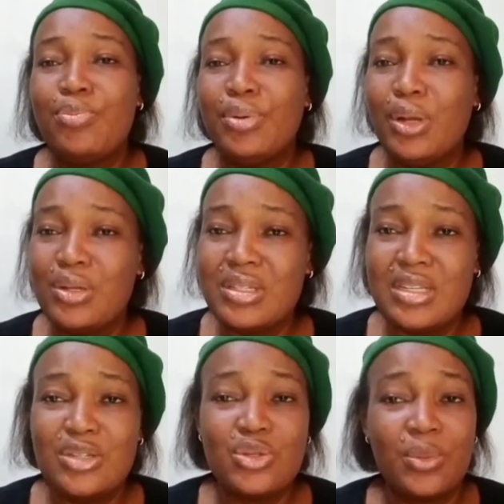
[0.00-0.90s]

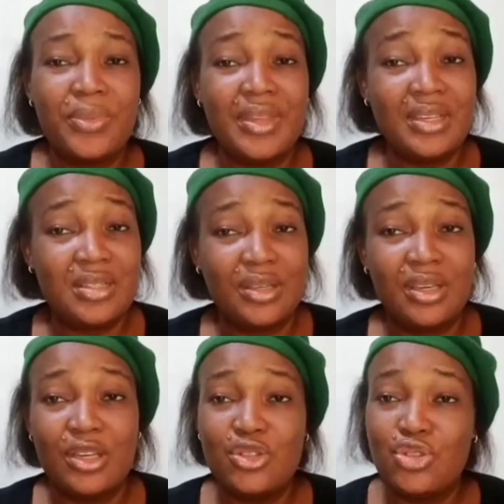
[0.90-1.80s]
plotting some things
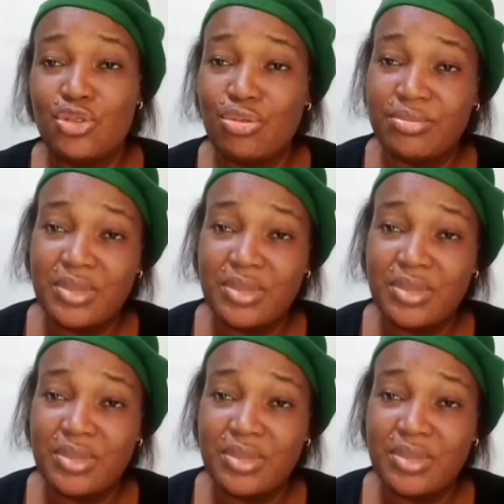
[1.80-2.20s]
against you.